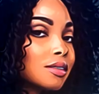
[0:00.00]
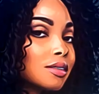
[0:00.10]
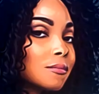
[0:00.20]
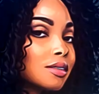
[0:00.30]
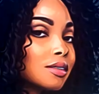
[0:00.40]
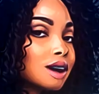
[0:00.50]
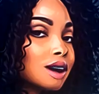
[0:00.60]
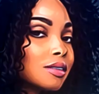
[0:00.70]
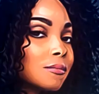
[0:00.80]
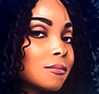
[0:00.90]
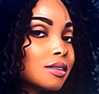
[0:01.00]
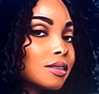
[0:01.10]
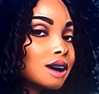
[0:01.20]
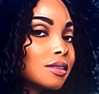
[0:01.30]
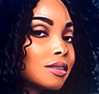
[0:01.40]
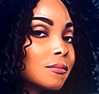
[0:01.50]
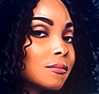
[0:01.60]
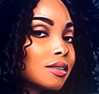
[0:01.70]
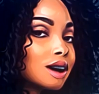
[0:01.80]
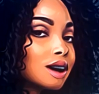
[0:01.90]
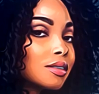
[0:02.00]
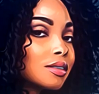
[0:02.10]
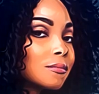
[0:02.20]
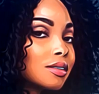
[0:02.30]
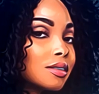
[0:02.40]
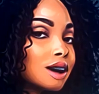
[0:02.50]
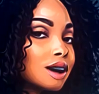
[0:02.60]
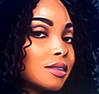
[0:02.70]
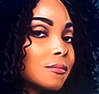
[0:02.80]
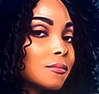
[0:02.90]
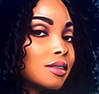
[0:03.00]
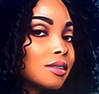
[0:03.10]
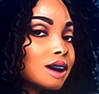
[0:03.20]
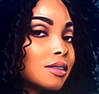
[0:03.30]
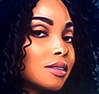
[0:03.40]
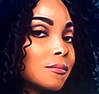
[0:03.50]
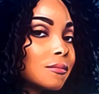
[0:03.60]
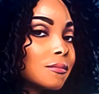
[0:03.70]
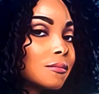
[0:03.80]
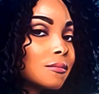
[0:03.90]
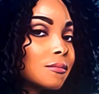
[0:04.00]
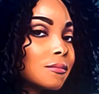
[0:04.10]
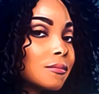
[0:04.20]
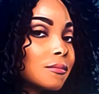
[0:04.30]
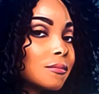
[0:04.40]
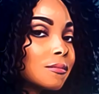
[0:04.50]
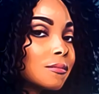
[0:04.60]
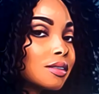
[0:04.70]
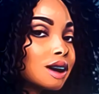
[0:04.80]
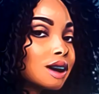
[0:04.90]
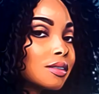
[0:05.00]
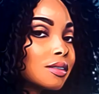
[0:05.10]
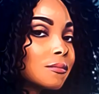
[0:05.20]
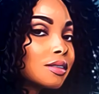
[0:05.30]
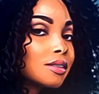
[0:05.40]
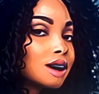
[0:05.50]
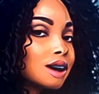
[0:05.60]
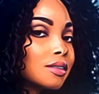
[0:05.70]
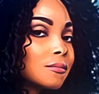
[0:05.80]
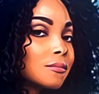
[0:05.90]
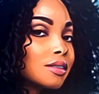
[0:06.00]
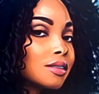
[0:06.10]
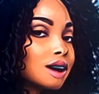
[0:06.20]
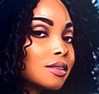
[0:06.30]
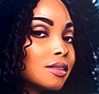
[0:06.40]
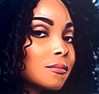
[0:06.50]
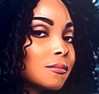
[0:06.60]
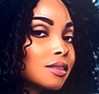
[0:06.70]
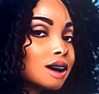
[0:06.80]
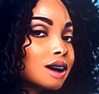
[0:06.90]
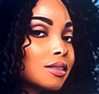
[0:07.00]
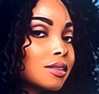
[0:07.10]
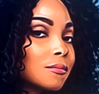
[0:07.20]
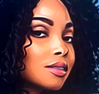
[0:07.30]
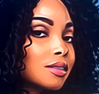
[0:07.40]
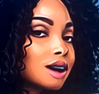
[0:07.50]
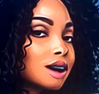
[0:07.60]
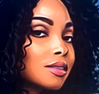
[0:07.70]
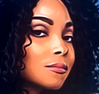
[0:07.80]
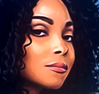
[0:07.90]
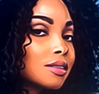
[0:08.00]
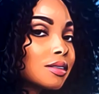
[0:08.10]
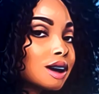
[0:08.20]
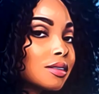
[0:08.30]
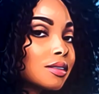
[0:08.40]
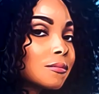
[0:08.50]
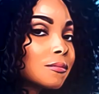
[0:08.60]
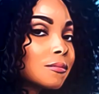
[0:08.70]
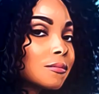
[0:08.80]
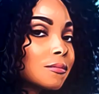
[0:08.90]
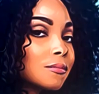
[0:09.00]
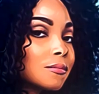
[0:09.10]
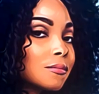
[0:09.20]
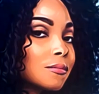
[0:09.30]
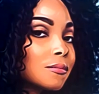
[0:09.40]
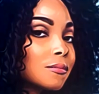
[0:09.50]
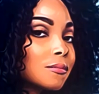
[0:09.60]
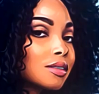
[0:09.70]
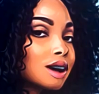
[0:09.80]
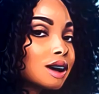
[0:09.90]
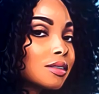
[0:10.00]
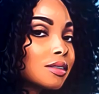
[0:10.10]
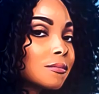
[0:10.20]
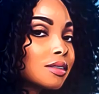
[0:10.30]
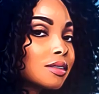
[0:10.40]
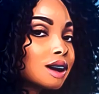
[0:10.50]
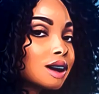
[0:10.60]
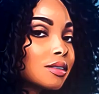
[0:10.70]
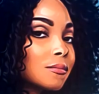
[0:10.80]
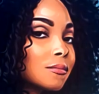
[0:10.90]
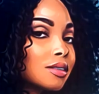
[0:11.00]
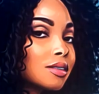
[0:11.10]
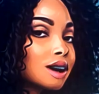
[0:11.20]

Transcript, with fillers: Okay. And then when you tell one lie, you got to tell another lie to keep it with the other lie to keep it with the other lie. So that's on you. Moving forward, Ben and Morgan. Sure.